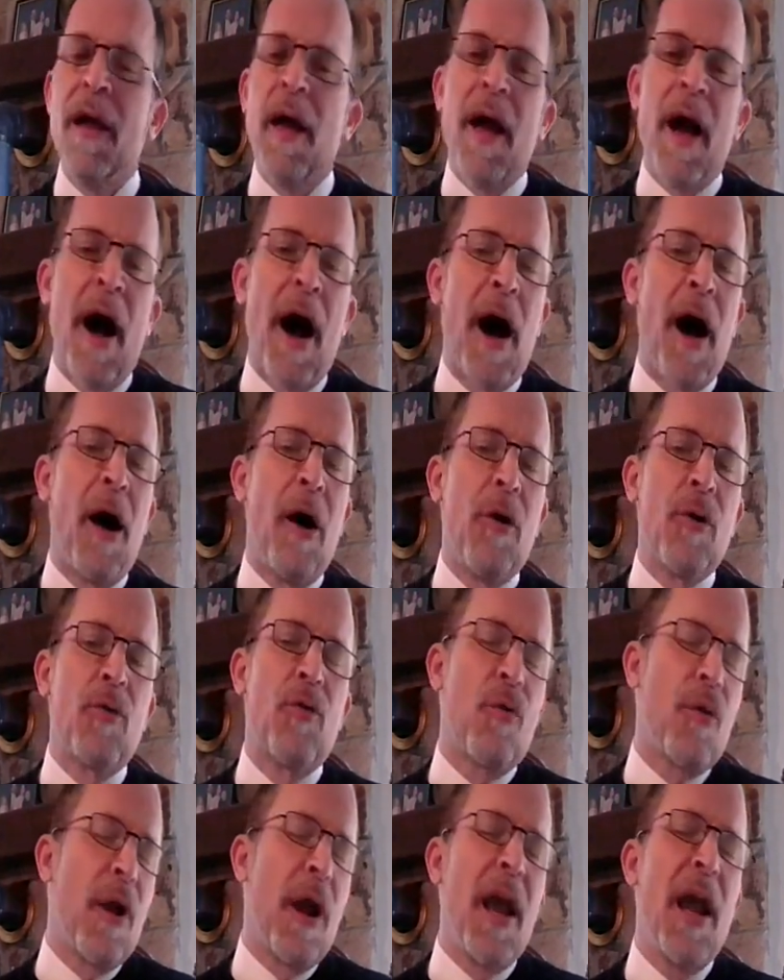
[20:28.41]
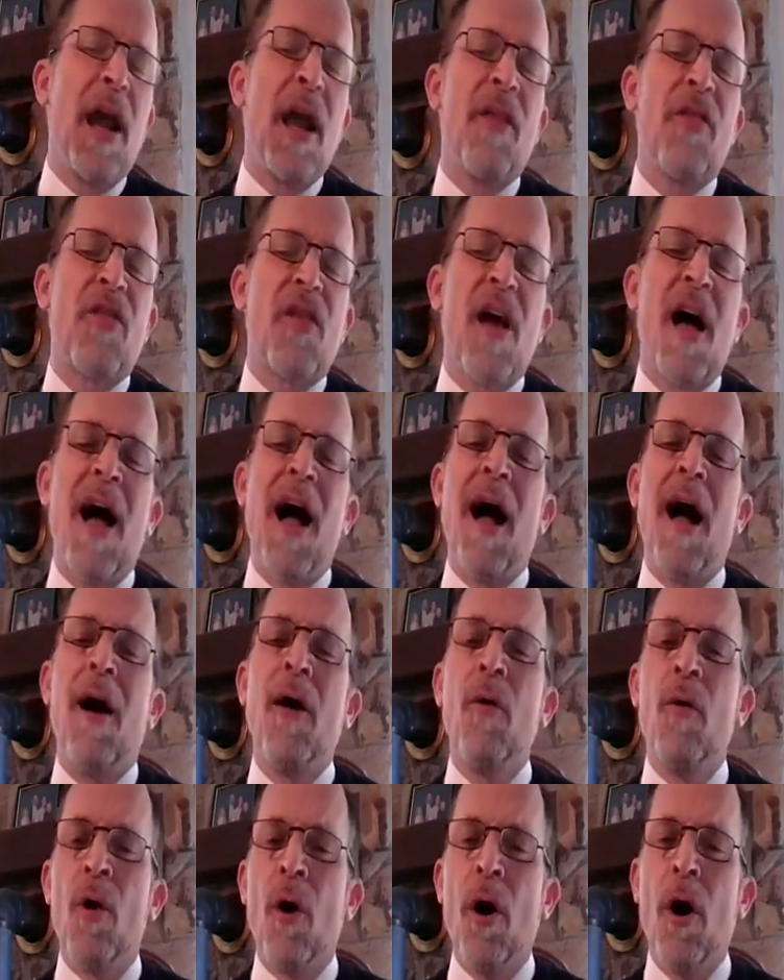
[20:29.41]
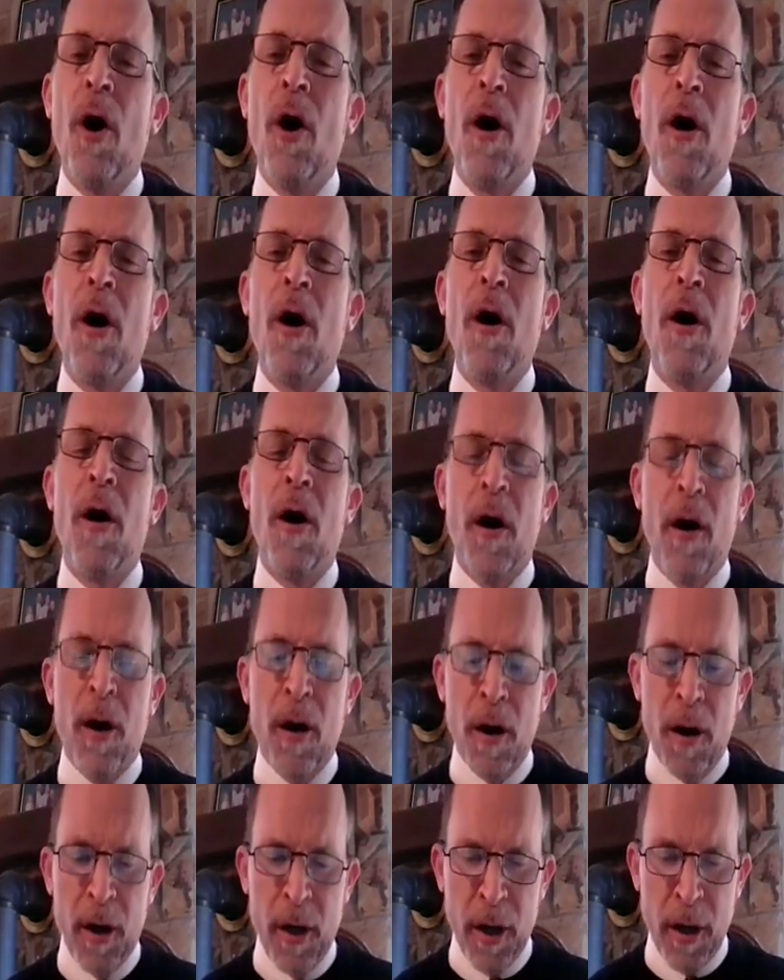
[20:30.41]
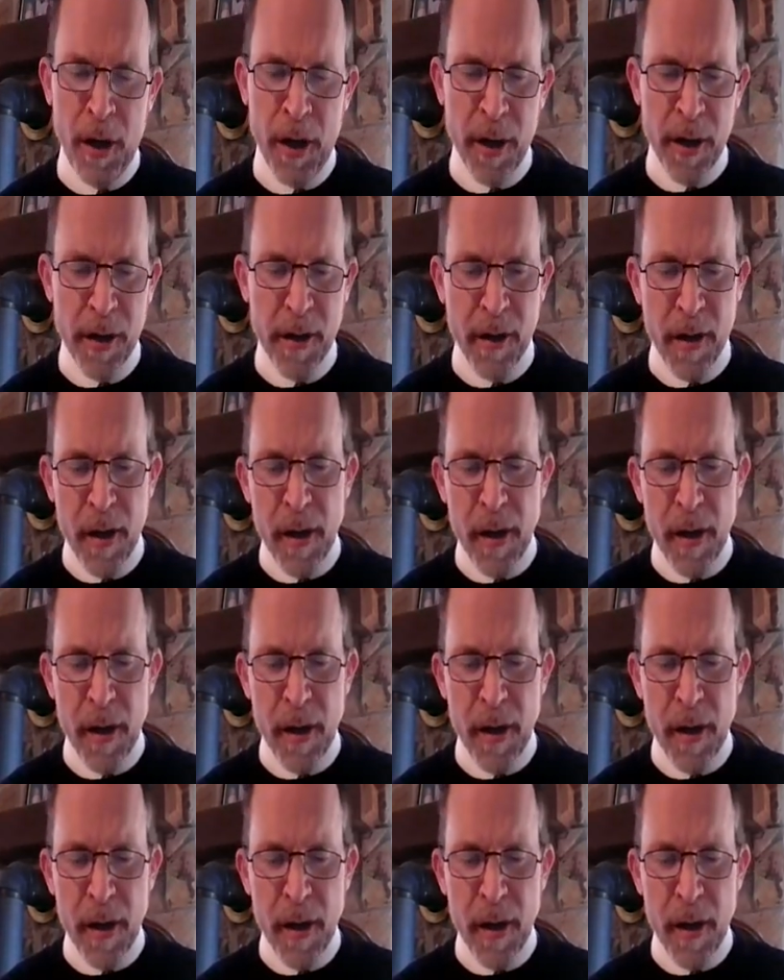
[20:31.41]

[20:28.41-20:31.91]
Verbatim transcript: how great thou art.